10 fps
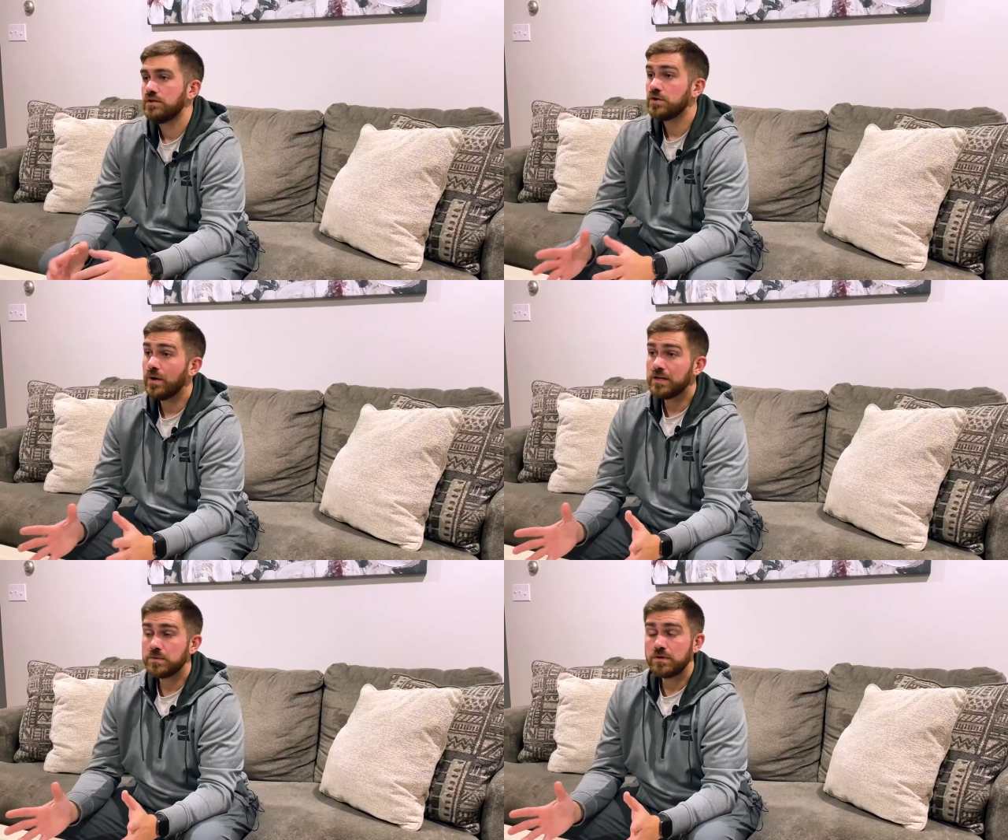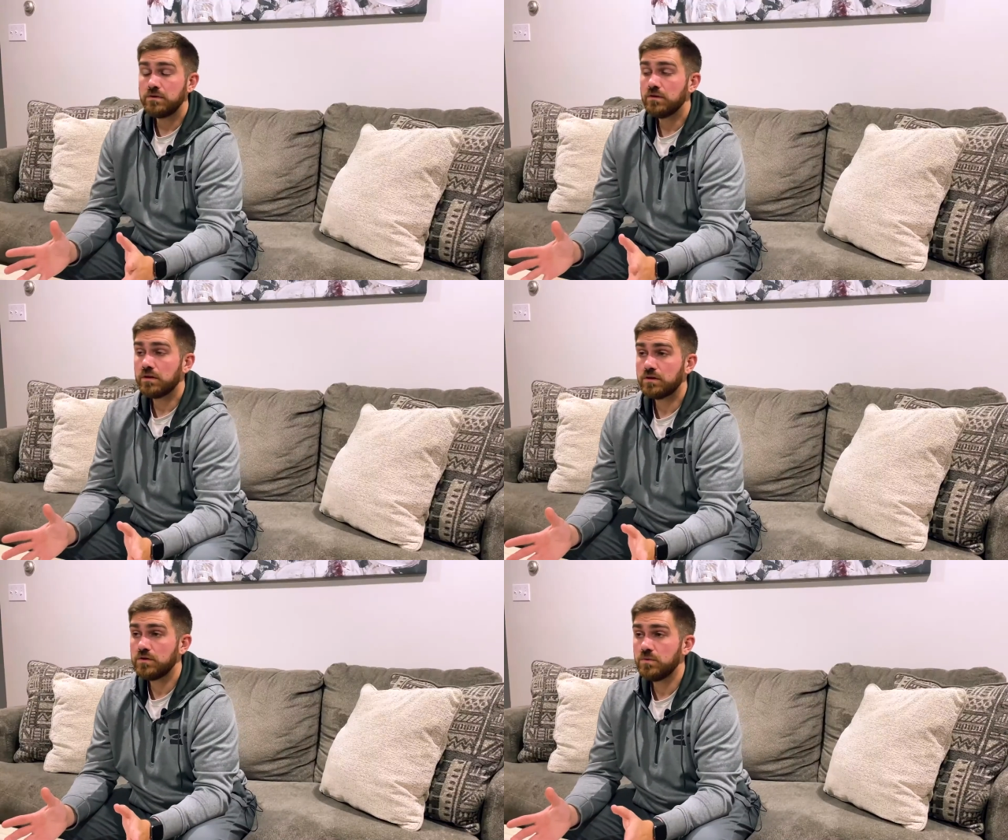So as we
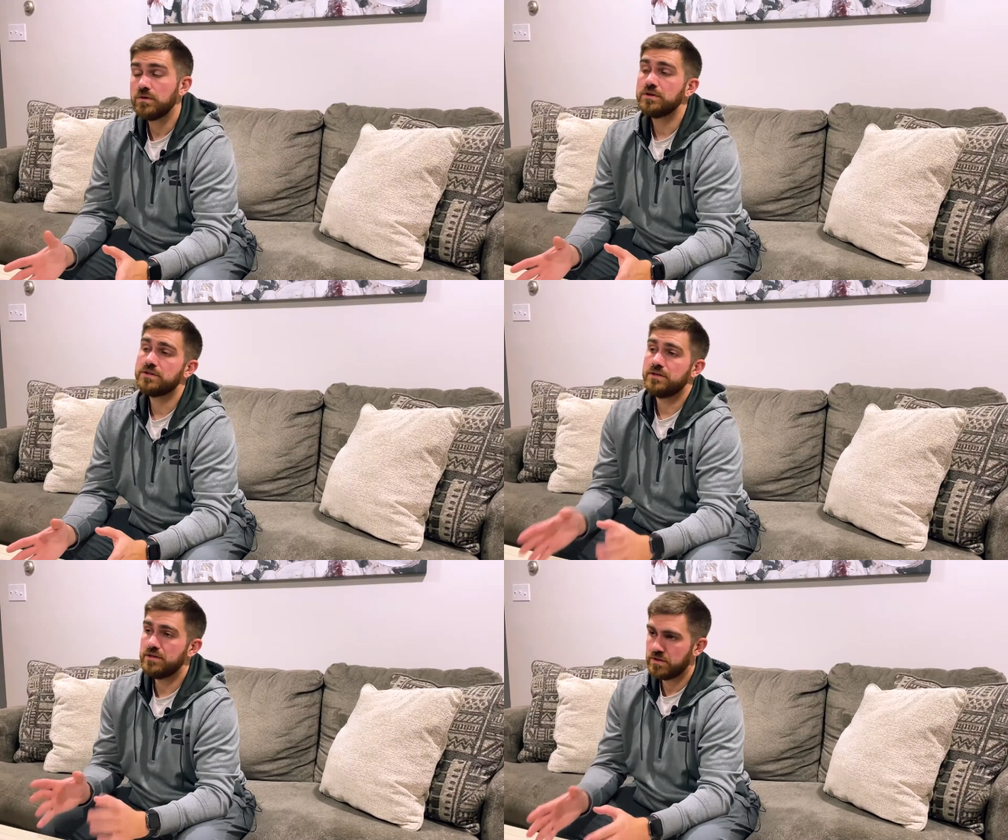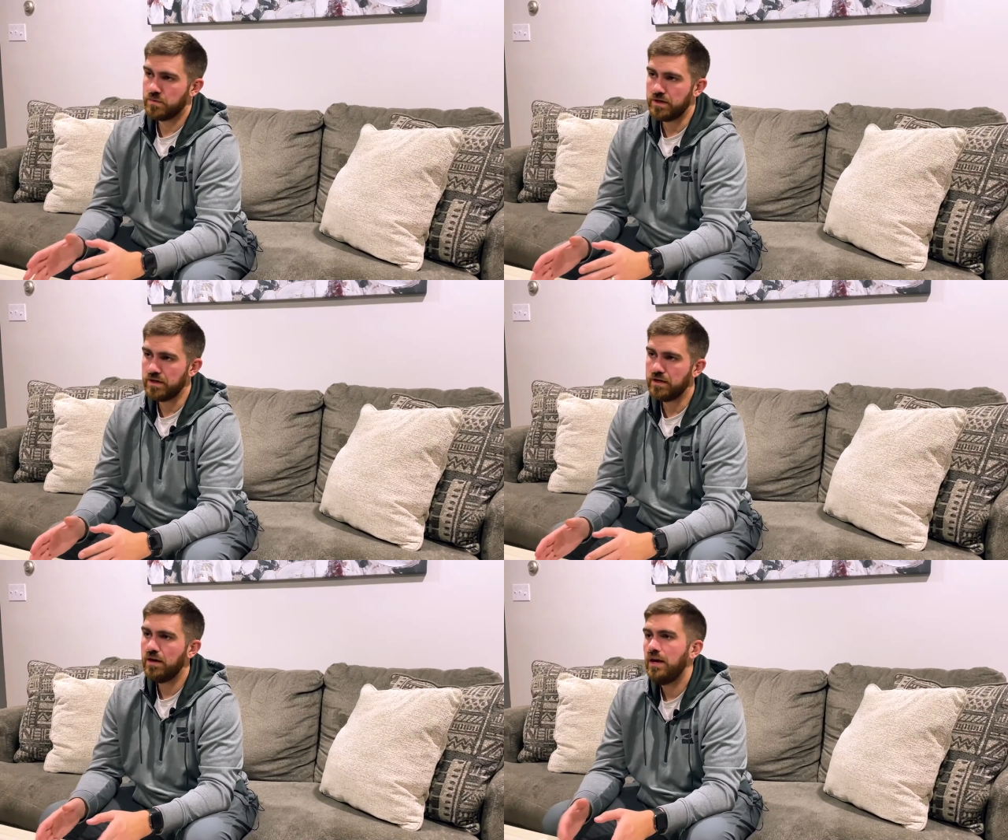look towards this
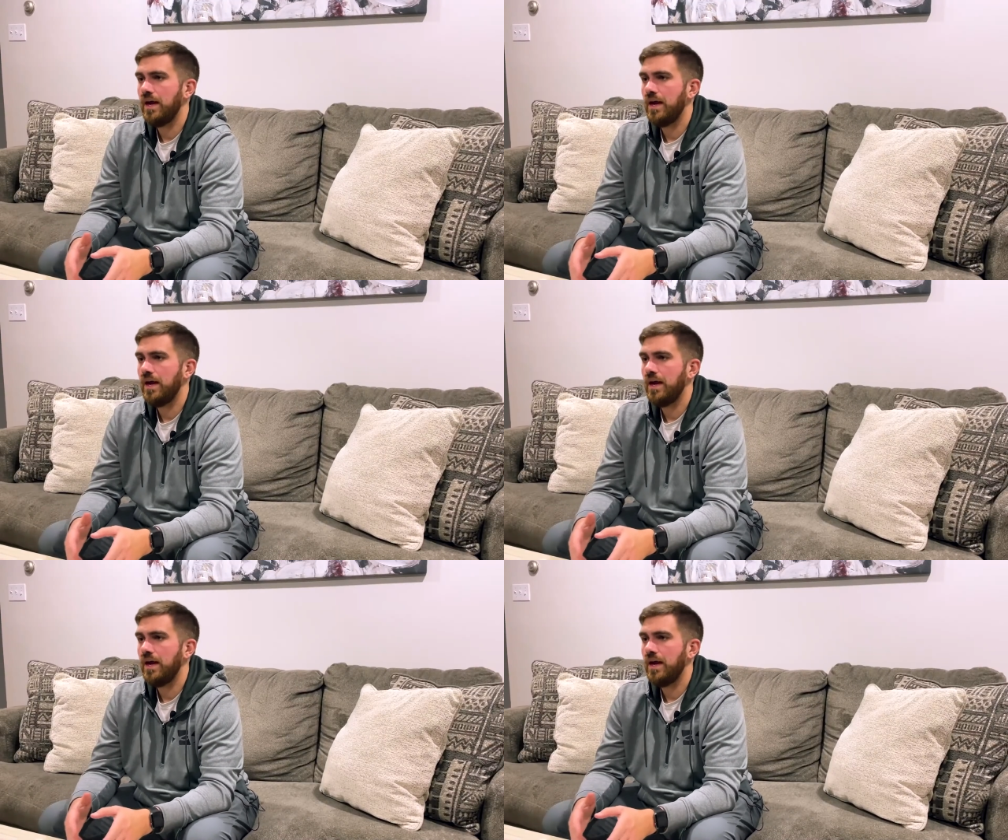week,